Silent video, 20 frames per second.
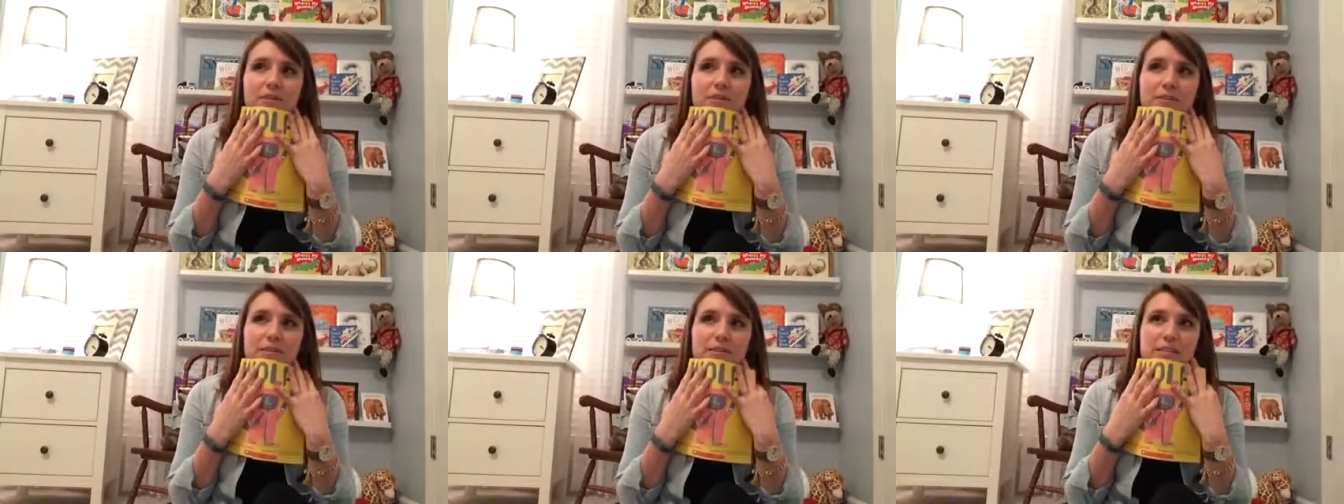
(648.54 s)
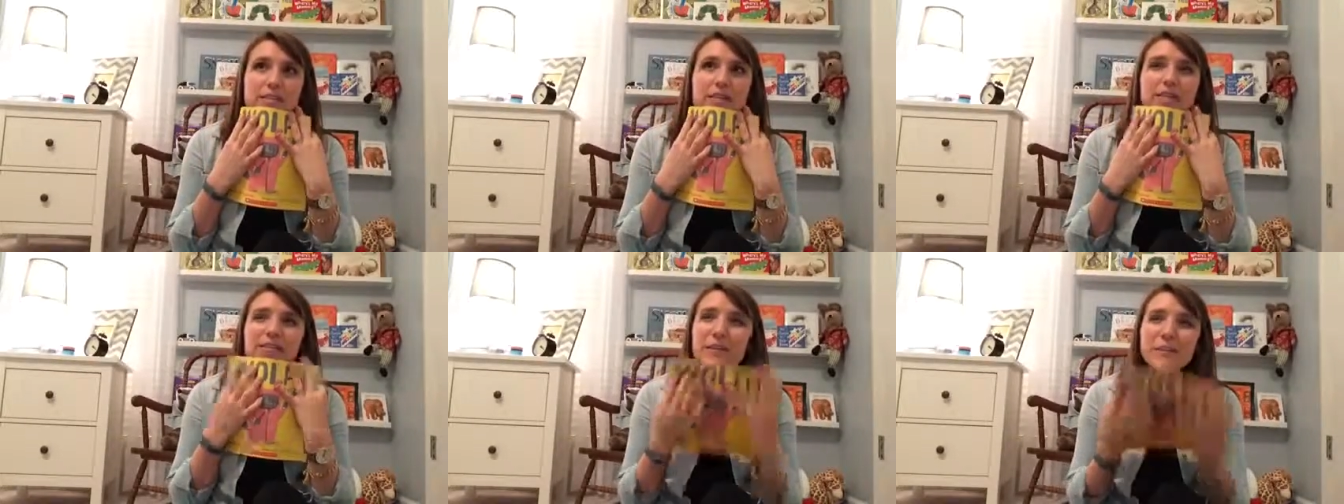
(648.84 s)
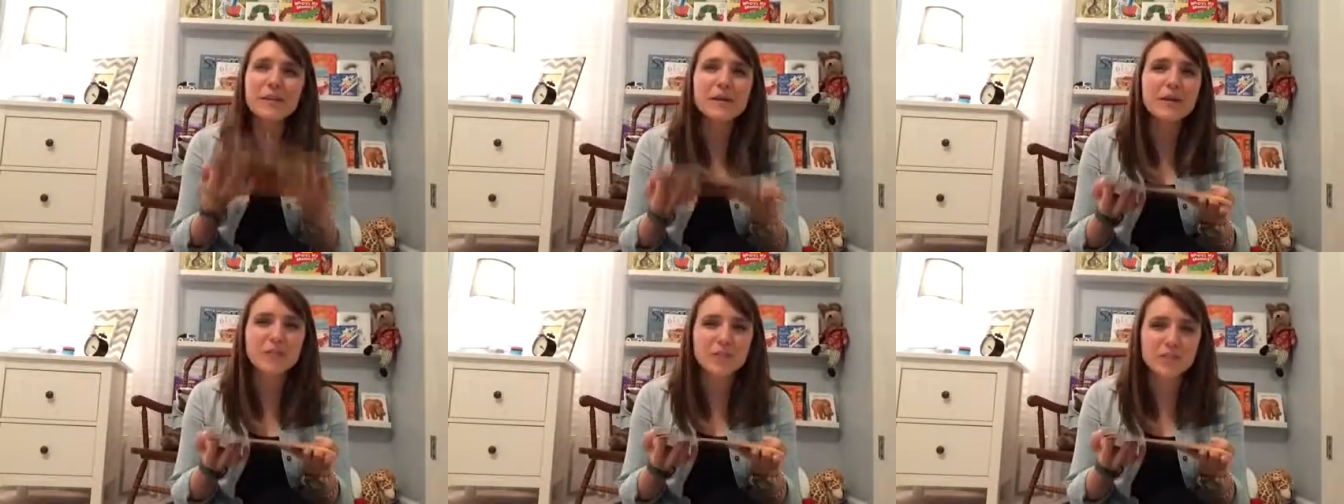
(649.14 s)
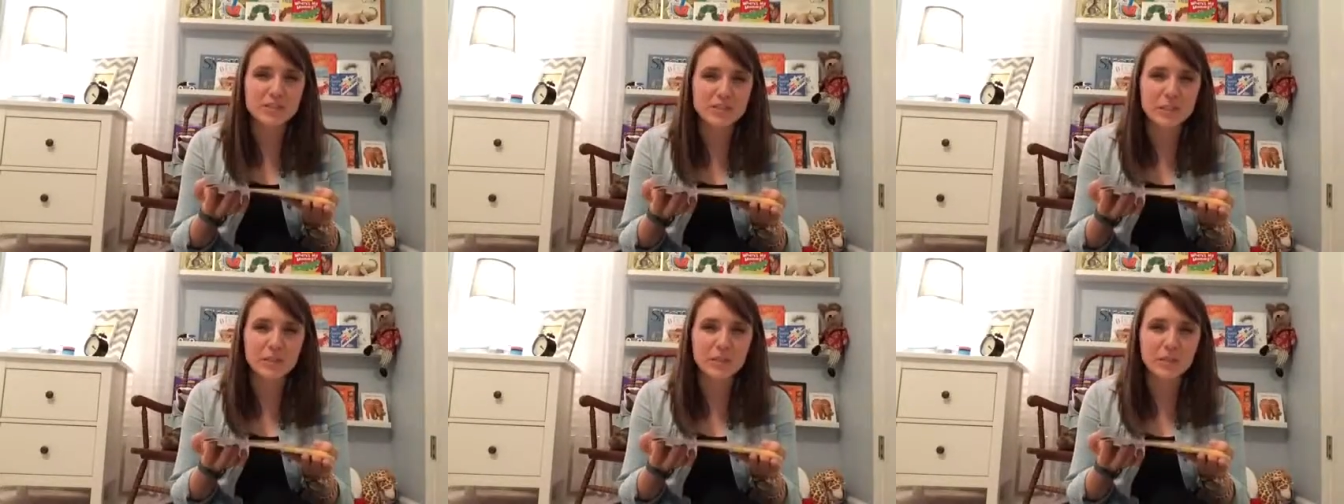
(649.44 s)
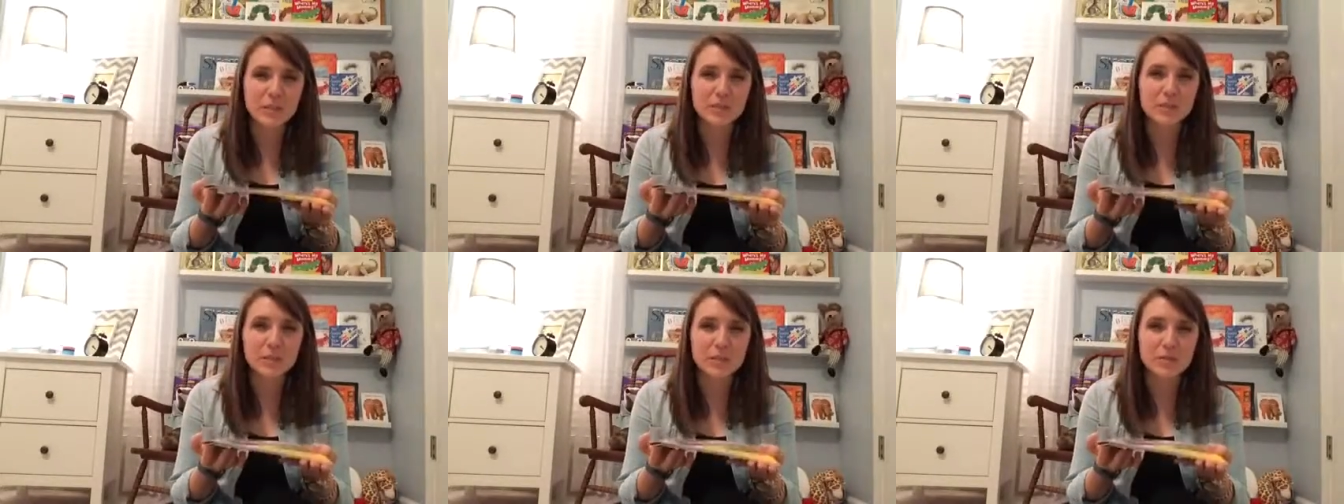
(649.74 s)
let's see, have anybody ever seen
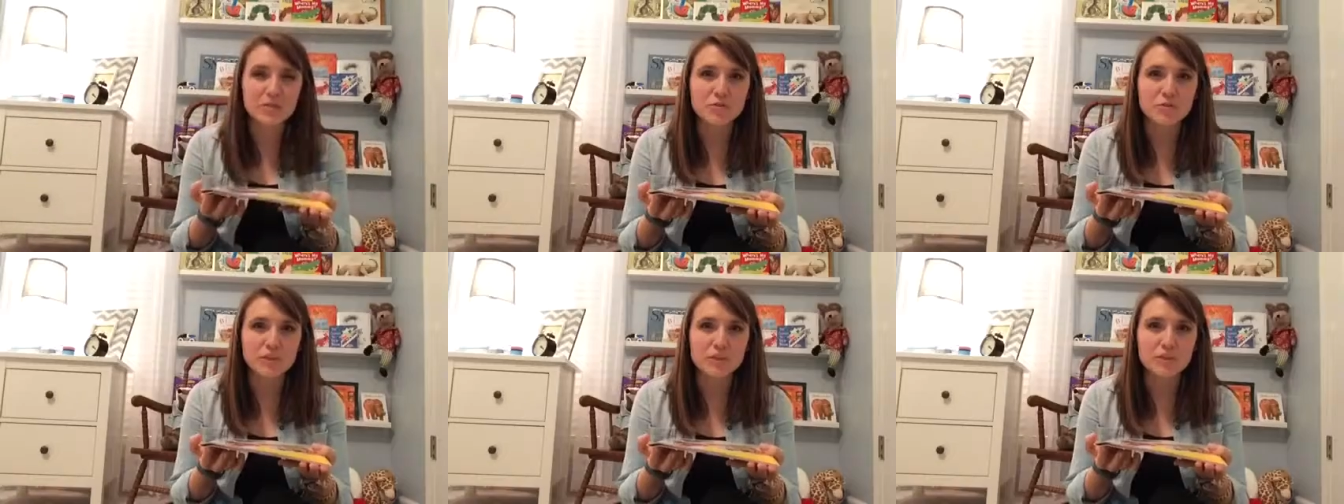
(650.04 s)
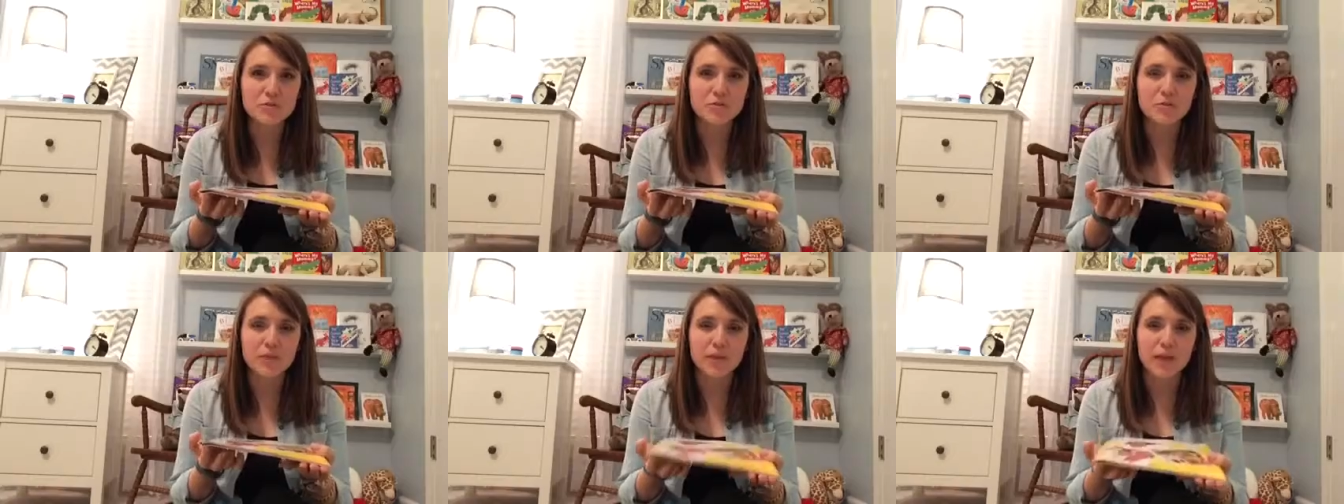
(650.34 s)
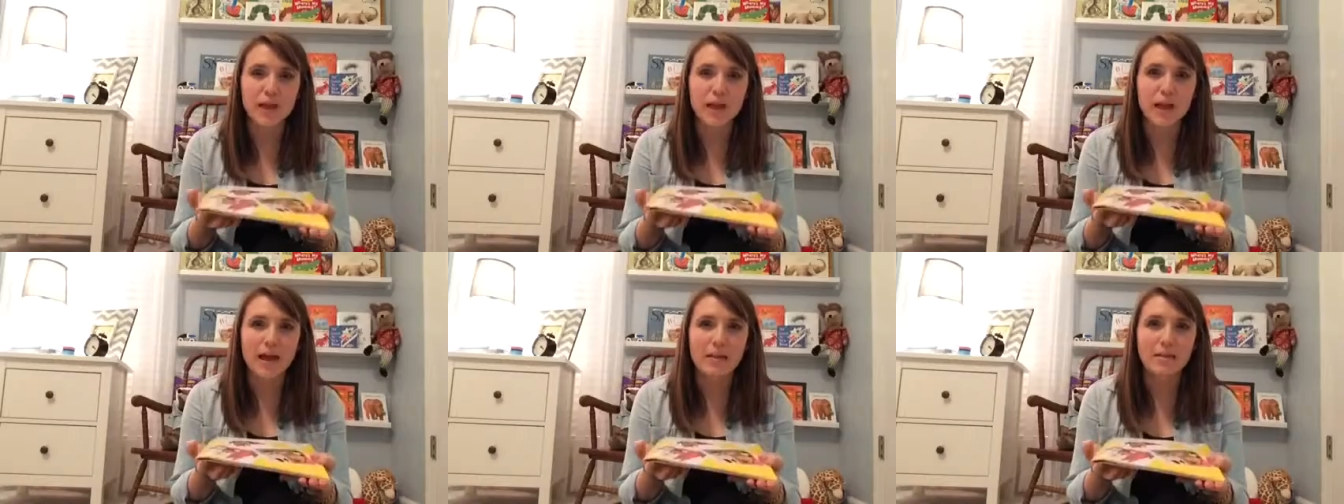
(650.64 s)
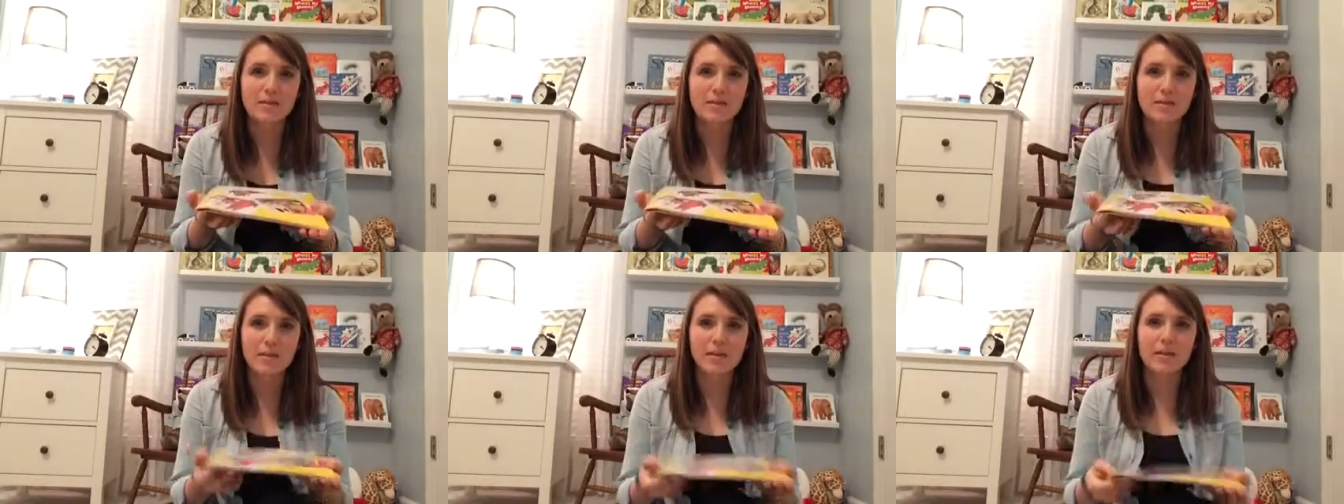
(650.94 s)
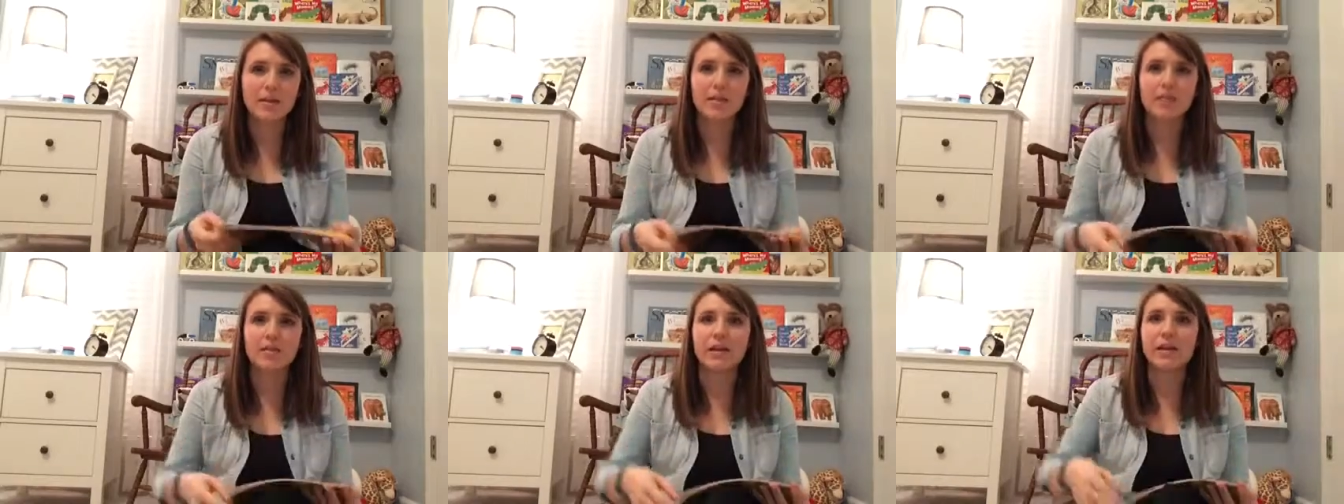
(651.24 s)
on Pinterest where they had
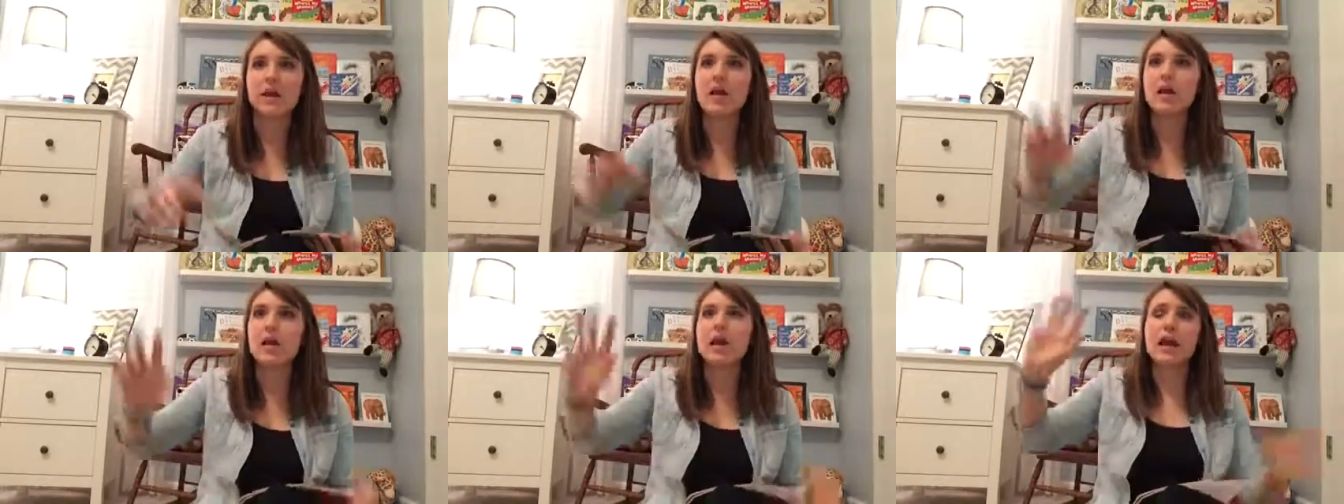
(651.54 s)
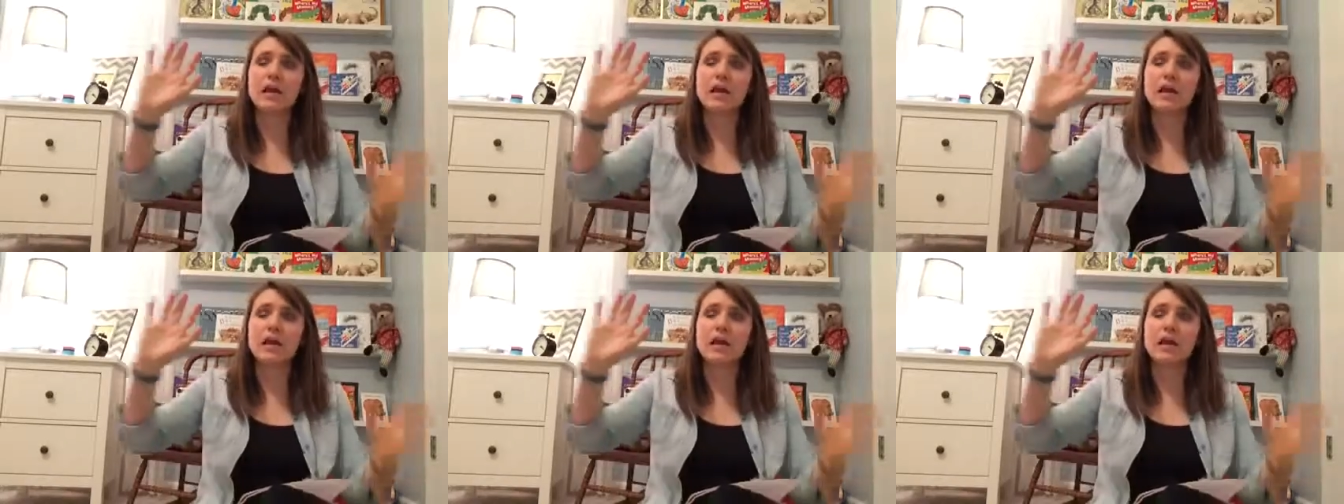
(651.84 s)
the, like,